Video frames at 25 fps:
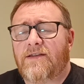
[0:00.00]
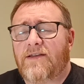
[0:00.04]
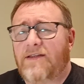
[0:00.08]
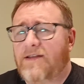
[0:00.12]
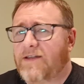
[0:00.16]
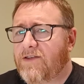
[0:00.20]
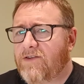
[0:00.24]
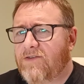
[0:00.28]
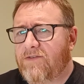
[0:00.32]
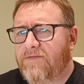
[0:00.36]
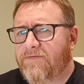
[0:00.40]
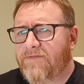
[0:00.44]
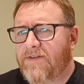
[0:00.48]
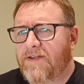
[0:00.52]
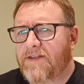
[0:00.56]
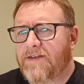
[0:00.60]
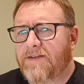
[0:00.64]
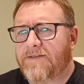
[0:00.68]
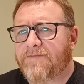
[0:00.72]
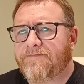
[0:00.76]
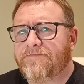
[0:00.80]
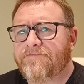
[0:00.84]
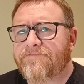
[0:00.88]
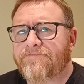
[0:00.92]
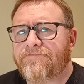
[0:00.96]
and I couldn't
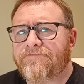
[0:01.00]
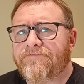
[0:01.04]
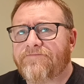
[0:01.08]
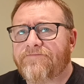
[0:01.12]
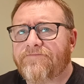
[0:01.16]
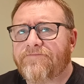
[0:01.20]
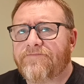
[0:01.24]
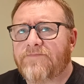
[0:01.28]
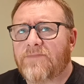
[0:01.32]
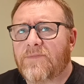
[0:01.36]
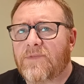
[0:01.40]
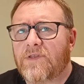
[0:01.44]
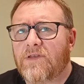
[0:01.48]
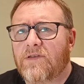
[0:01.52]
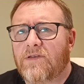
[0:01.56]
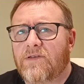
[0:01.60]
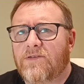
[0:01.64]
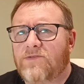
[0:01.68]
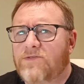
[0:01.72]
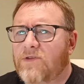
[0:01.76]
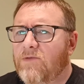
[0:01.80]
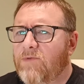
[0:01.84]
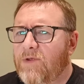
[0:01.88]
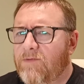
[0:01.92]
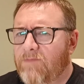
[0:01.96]
find it.
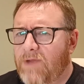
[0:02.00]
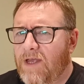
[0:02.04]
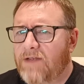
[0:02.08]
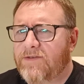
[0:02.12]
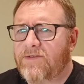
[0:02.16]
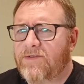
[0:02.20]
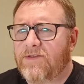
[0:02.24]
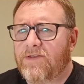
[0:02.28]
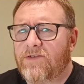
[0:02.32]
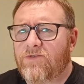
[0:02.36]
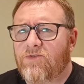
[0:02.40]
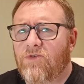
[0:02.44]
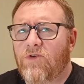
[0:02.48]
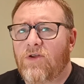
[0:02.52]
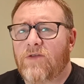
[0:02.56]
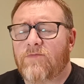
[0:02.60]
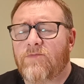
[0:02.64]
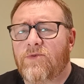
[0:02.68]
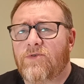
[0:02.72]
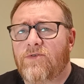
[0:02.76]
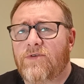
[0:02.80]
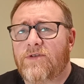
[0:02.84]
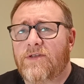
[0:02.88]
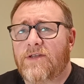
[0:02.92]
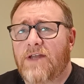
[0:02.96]
So I went back to the drawing
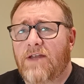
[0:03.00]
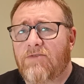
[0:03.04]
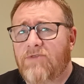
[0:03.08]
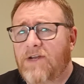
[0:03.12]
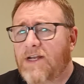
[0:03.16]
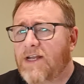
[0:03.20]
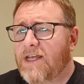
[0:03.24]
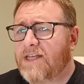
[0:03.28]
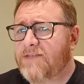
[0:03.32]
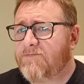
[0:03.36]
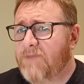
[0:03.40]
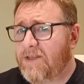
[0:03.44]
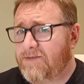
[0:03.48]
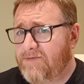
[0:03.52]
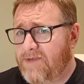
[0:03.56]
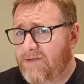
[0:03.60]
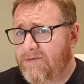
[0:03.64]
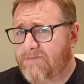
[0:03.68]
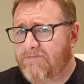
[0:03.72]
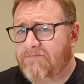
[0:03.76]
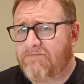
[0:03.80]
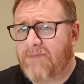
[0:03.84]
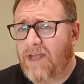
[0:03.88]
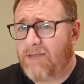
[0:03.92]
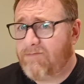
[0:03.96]
board and I realized that's
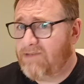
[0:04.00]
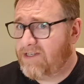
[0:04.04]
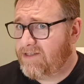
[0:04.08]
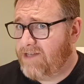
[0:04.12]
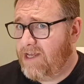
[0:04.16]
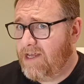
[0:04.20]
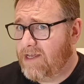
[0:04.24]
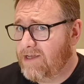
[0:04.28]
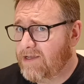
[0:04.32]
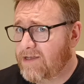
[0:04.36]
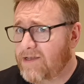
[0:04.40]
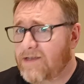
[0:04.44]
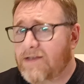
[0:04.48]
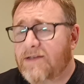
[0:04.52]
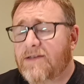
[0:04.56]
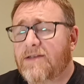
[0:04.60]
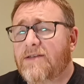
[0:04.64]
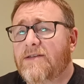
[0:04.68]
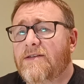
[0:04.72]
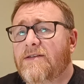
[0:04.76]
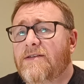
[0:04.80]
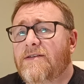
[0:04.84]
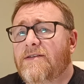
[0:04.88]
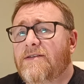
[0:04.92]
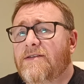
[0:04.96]
not my mistake.
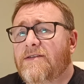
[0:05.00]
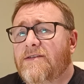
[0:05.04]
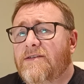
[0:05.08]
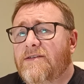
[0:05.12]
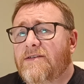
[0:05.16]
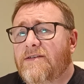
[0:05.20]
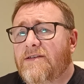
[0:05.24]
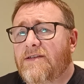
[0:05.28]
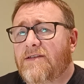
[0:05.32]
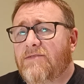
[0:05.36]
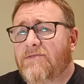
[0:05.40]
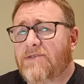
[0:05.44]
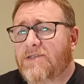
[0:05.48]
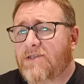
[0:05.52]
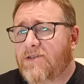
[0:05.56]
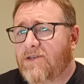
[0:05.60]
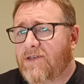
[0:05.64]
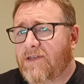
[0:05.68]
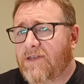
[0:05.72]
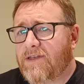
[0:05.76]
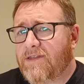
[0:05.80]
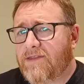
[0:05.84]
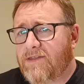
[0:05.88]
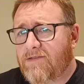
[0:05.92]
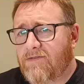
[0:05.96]
I was
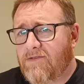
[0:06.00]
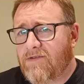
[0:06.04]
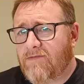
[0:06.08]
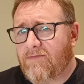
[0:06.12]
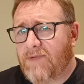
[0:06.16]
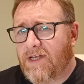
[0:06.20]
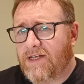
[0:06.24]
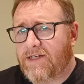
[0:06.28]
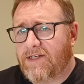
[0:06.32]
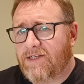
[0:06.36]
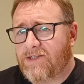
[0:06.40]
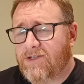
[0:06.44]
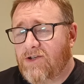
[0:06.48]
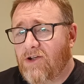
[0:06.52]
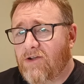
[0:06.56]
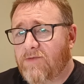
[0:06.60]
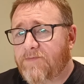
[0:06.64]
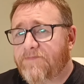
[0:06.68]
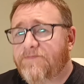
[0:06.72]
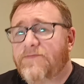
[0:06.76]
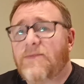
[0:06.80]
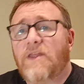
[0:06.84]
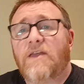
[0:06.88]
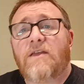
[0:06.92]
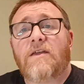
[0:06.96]
looking in the wrong bloody
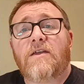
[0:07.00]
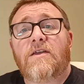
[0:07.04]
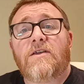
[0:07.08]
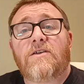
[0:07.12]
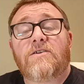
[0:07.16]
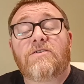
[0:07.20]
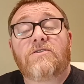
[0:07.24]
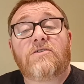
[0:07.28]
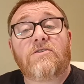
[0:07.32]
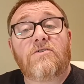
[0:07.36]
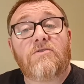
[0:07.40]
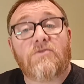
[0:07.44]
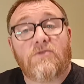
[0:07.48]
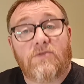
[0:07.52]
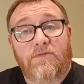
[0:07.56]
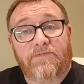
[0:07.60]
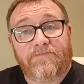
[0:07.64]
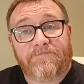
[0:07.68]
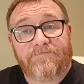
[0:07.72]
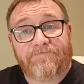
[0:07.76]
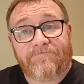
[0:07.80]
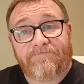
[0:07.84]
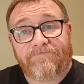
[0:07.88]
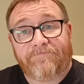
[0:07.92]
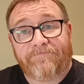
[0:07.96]
shop. So
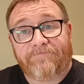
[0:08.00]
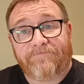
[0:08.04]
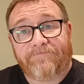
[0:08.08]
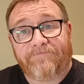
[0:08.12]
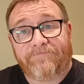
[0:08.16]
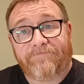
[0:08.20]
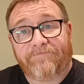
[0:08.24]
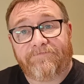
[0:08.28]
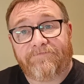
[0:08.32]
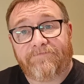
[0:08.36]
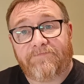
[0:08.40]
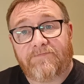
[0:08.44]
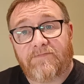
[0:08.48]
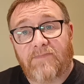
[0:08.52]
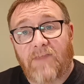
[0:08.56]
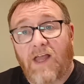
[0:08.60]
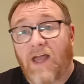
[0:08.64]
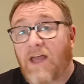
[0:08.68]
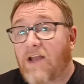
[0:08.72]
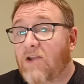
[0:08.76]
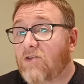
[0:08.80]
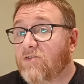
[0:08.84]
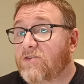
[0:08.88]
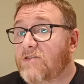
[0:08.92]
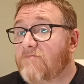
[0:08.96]

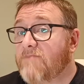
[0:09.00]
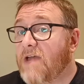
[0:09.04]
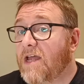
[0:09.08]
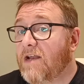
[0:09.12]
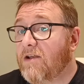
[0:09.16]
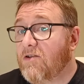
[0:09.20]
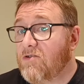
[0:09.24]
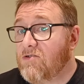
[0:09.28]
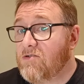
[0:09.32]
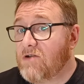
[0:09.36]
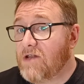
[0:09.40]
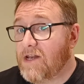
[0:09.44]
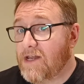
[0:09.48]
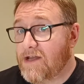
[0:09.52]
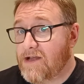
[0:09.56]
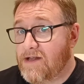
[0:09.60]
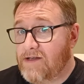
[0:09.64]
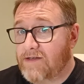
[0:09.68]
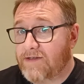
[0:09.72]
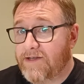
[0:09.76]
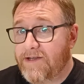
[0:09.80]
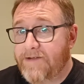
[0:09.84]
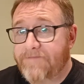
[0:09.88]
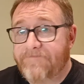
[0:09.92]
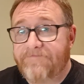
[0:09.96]
I looked to my local
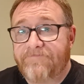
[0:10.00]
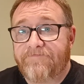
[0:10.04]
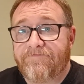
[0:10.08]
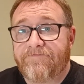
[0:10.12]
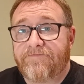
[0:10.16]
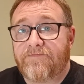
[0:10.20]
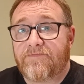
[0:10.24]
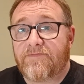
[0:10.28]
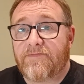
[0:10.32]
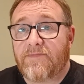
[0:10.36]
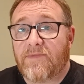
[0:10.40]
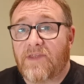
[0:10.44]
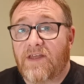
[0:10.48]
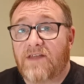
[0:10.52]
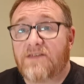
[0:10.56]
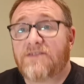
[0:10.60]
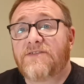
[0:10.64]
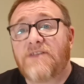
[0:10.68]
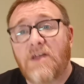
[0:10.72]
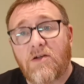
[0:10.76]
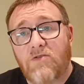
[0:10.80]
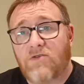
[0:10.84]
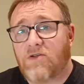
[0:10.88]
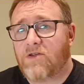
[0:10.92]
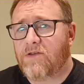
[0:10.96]
Aldi, and
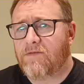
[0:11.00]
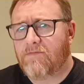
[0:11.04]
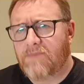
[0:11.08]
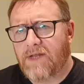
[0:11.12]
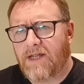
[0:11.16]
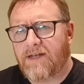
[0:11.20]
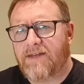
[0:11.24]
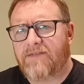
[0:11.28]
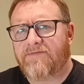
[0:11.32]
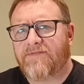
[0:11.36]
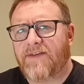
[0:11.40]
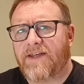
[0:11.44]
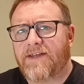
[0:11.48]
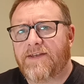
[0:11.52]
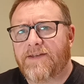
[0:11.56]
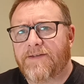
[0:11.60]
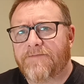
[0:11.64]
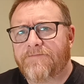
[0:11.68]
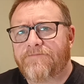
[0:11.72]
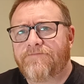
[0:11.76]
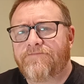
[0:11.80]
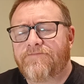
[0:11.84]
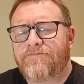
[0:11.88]
still couldn't bloody find it.